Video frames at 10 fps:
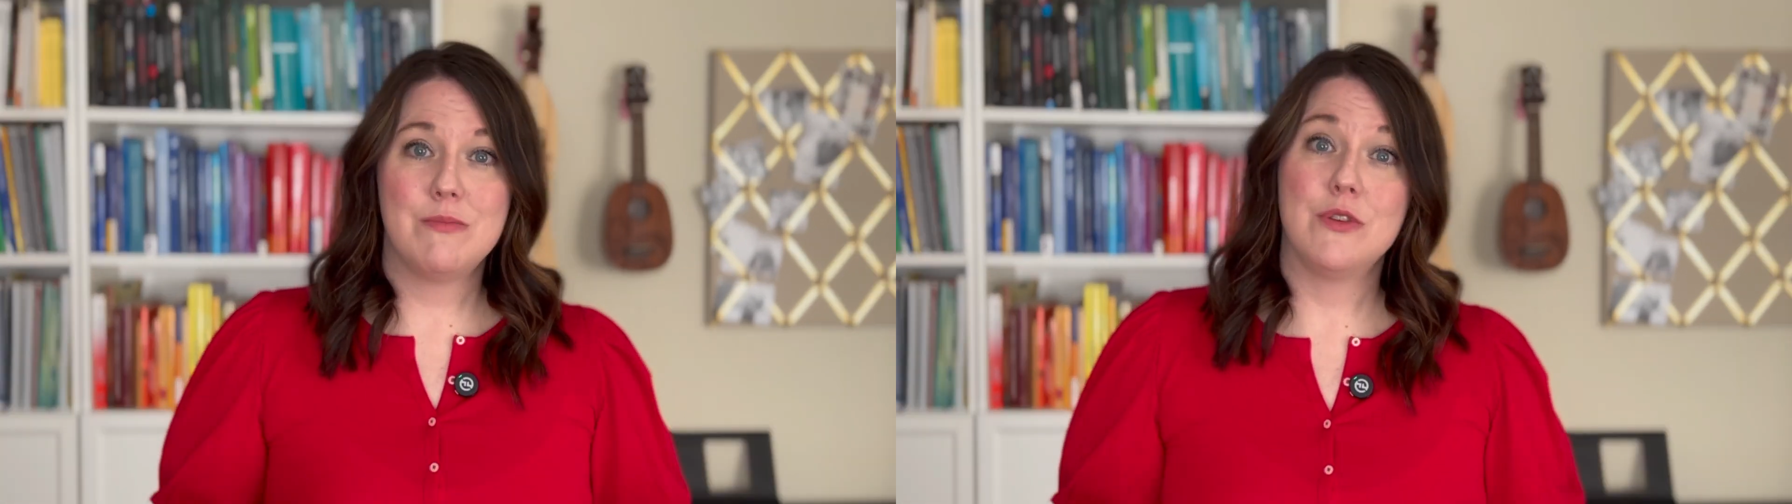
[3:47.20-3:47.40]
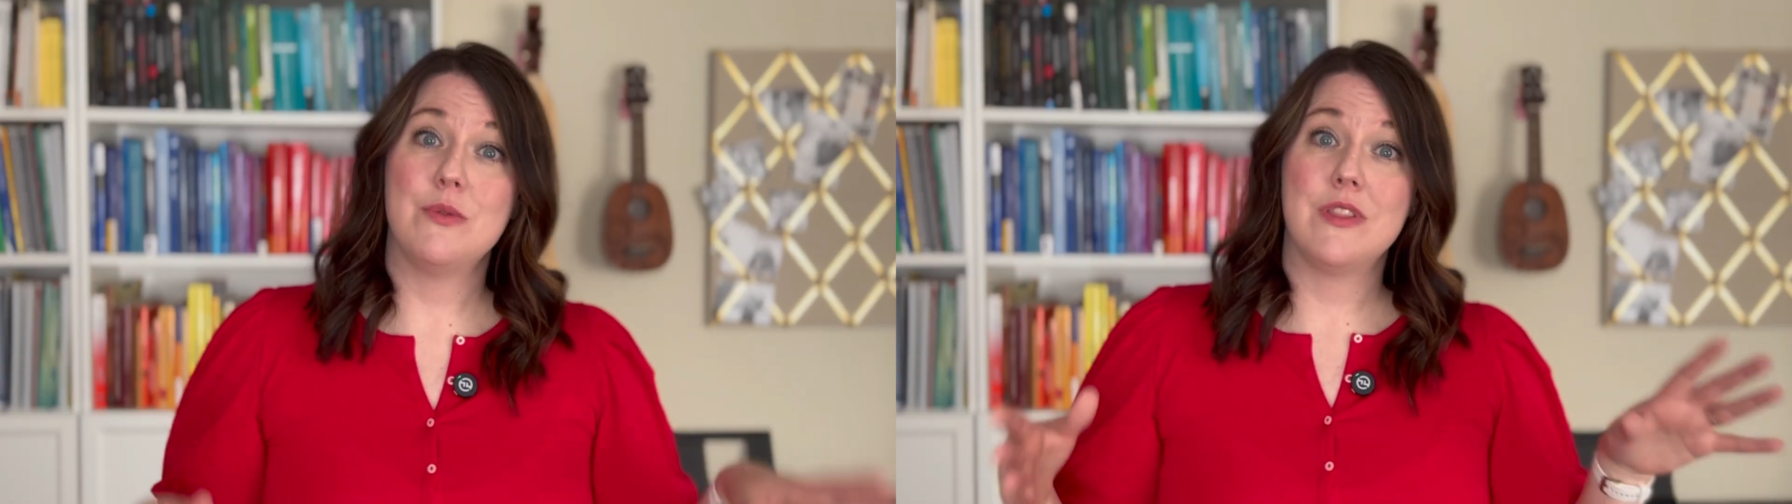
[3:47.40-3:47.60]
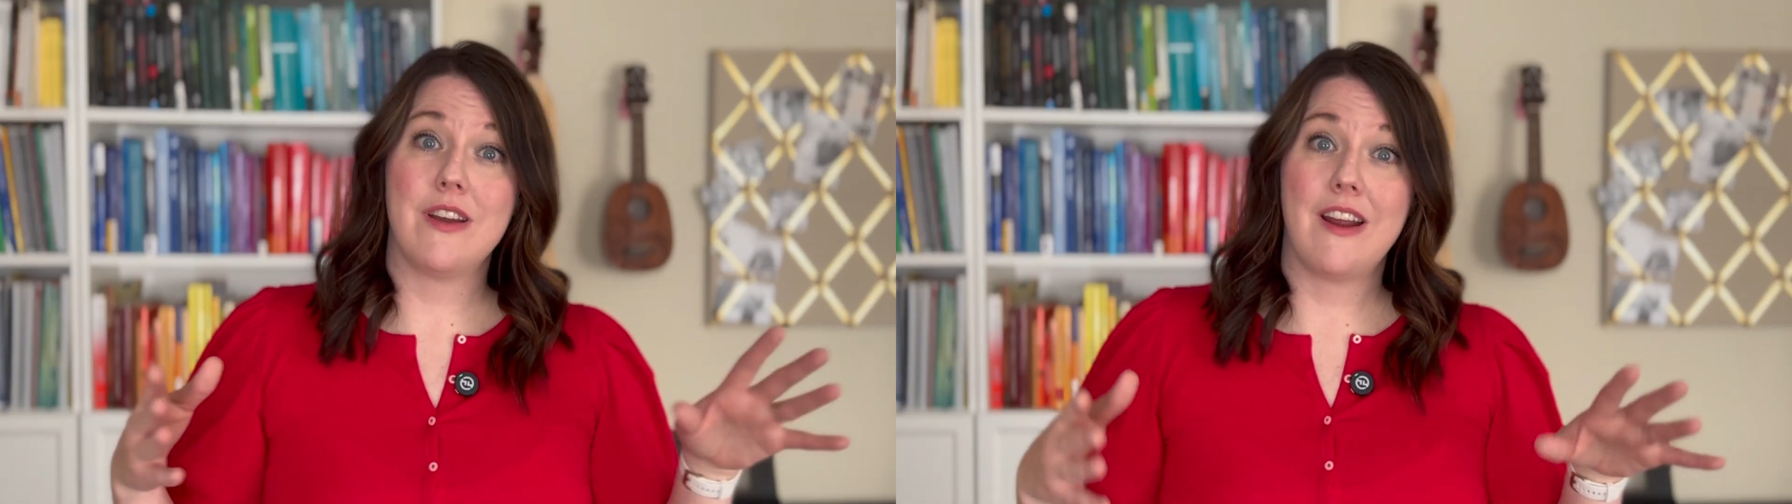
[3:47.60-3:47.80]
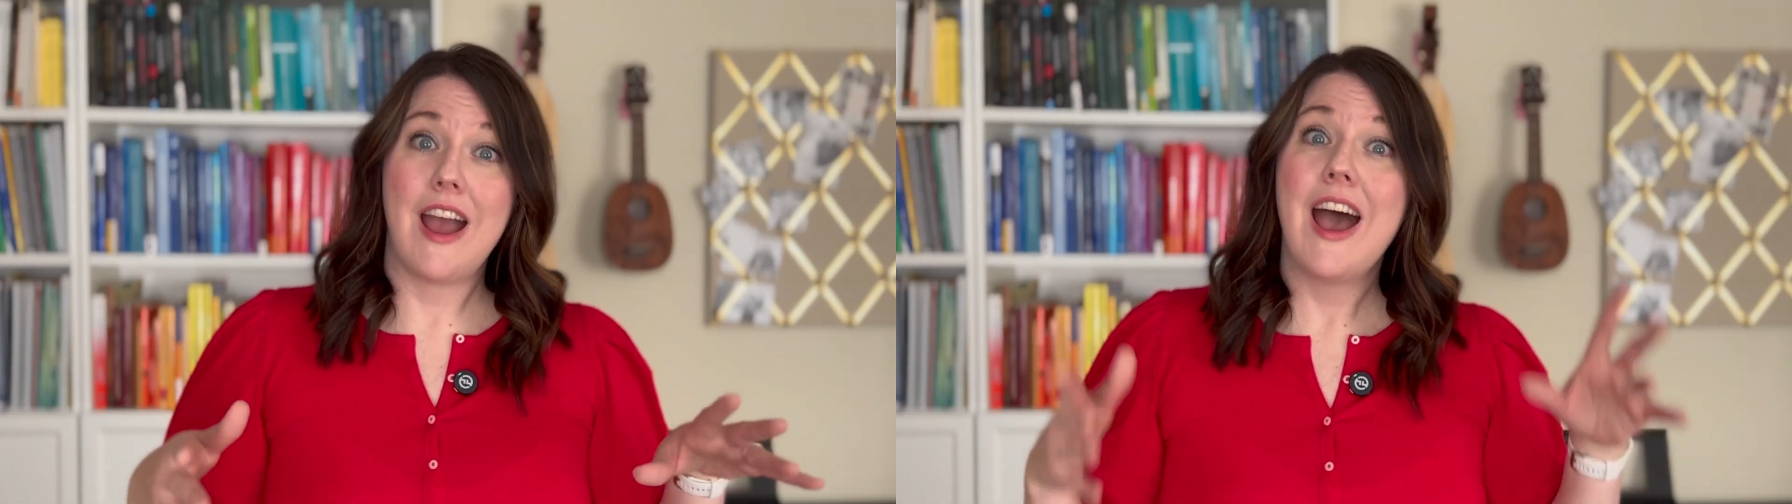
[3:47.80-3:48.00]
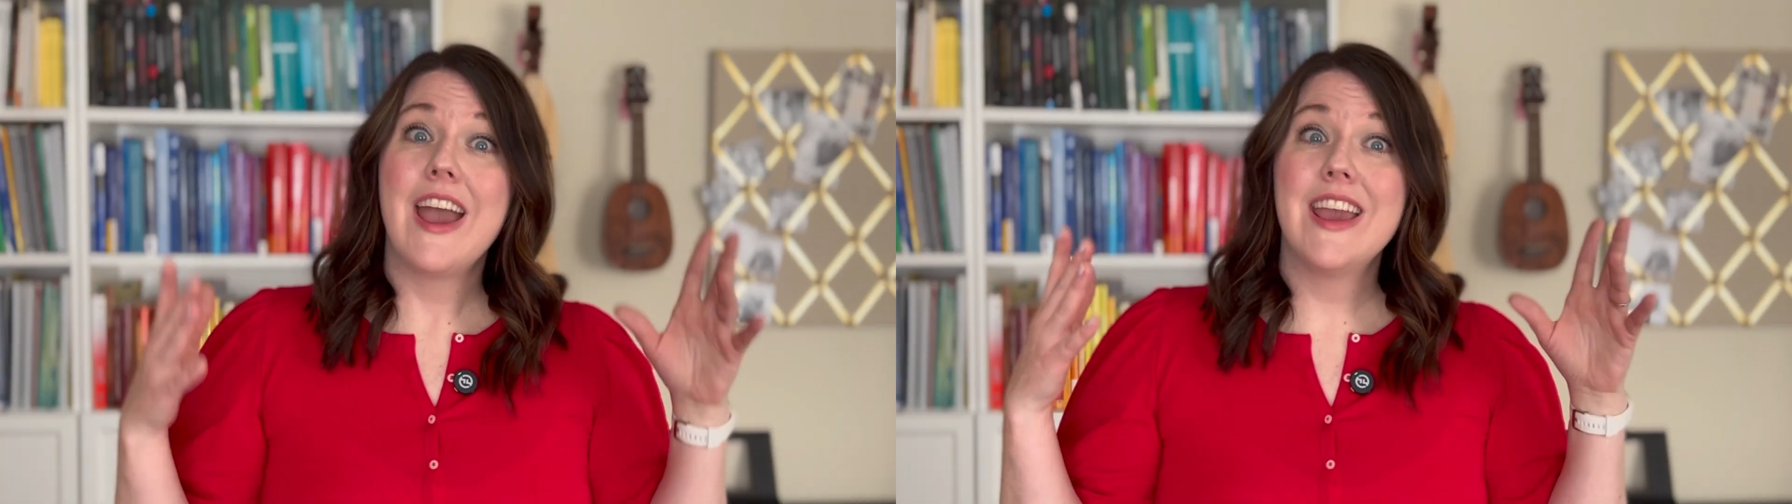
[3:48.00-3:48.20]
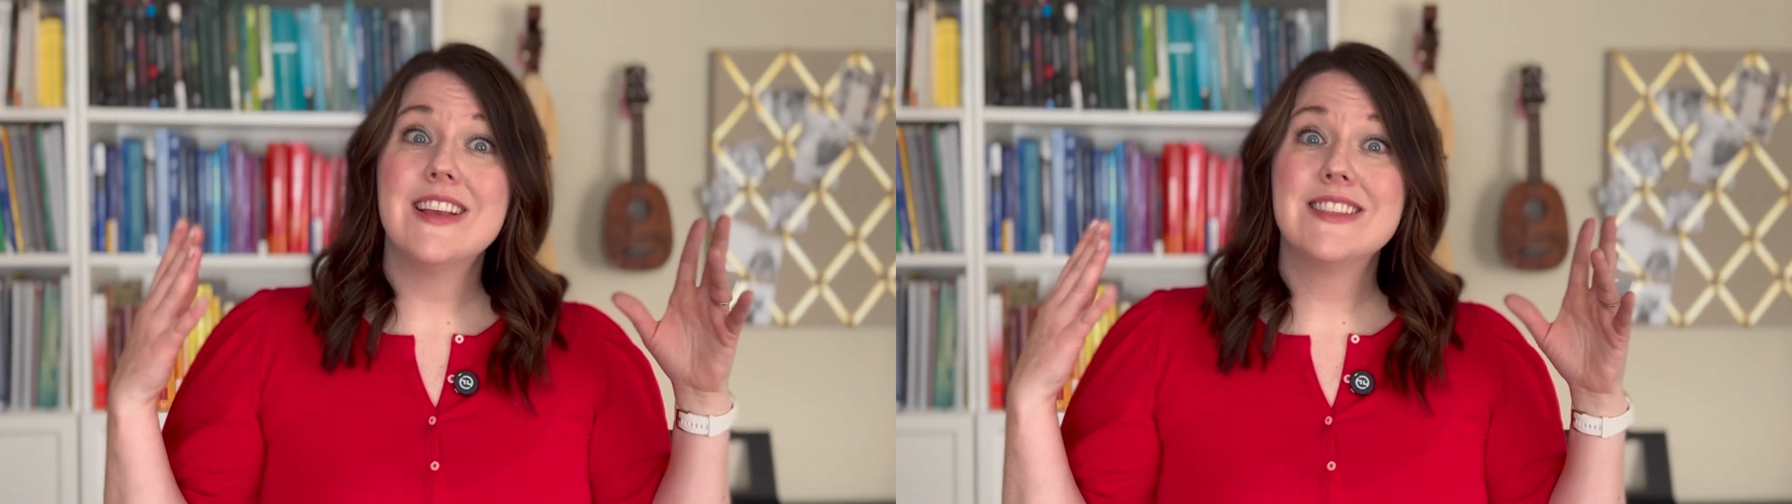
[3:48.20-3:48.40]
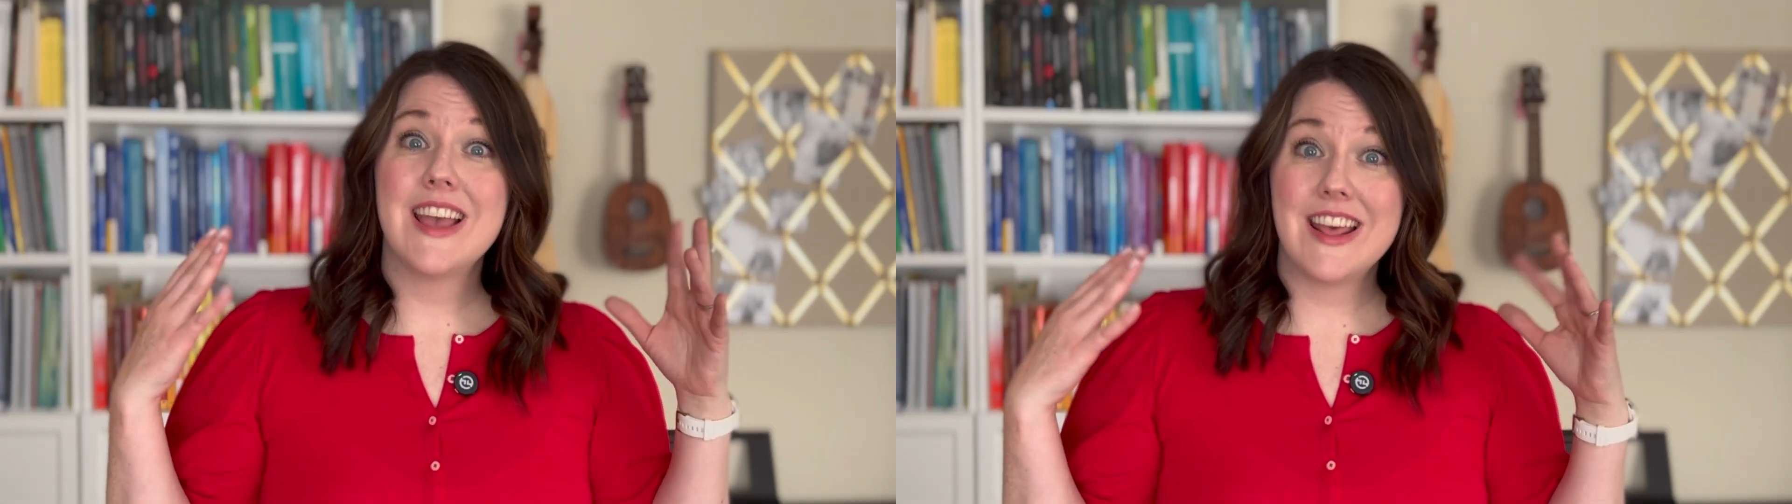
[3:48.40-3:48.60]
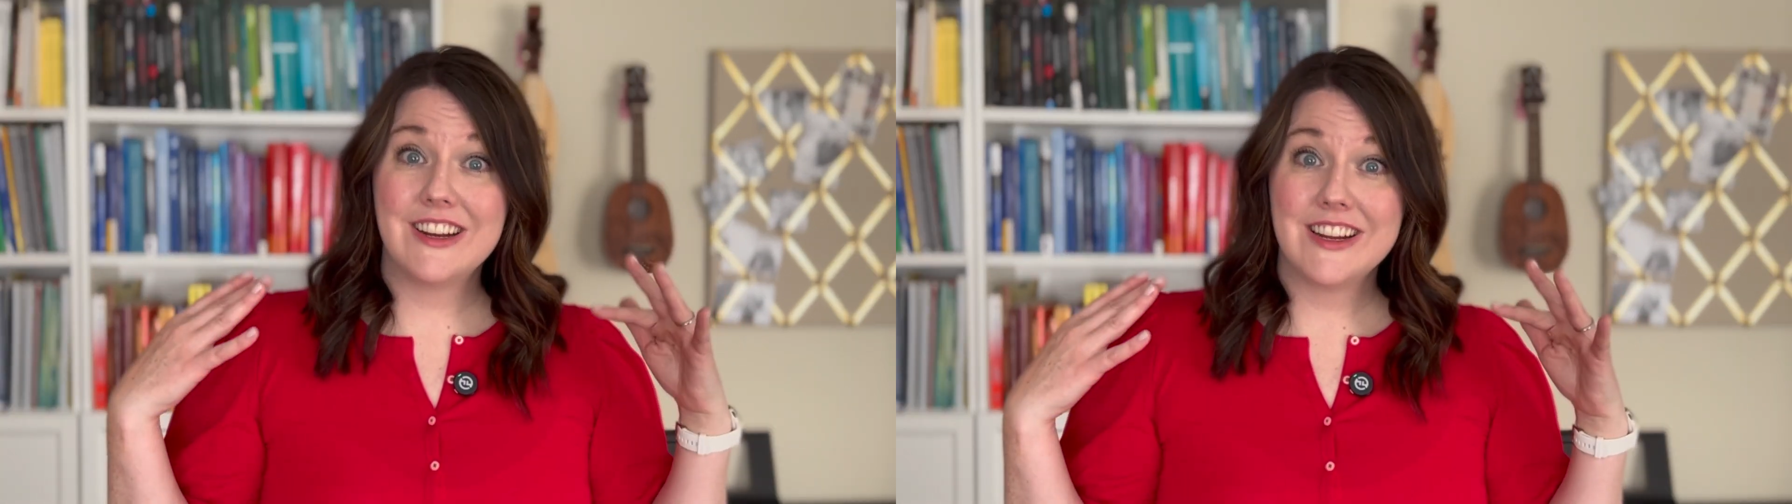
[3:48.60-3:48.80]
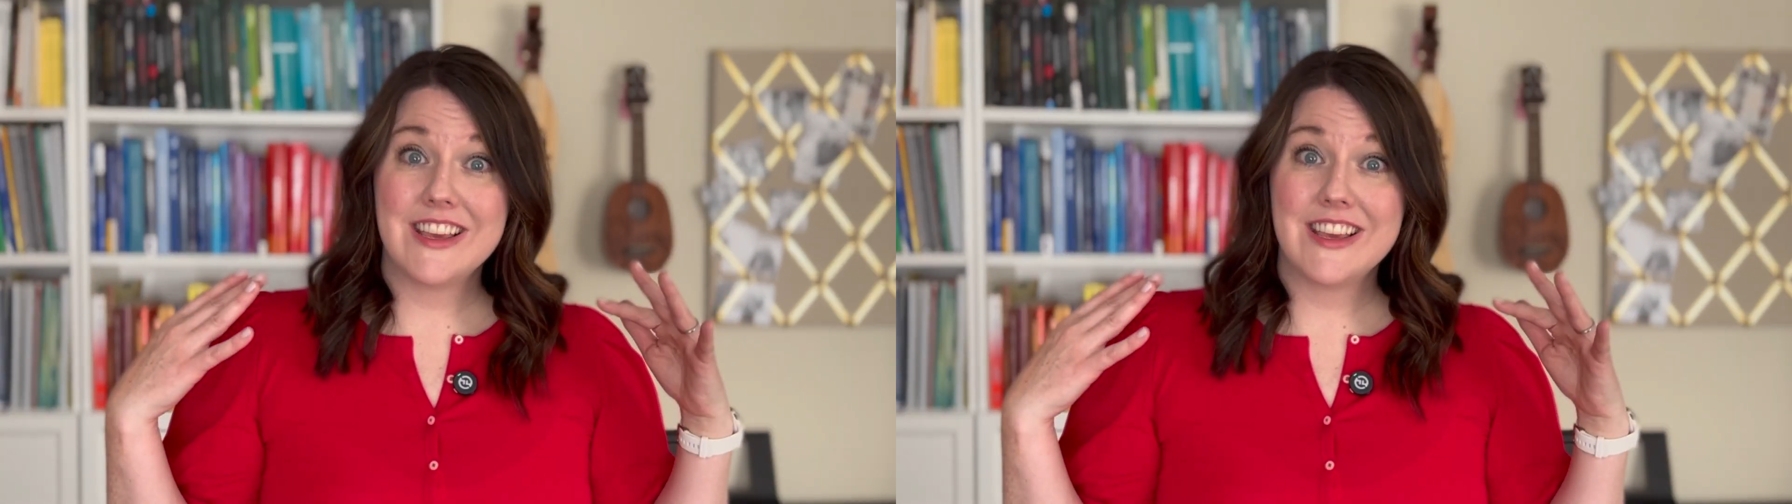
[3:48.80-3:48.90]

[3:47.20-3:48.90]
both with our eyes and our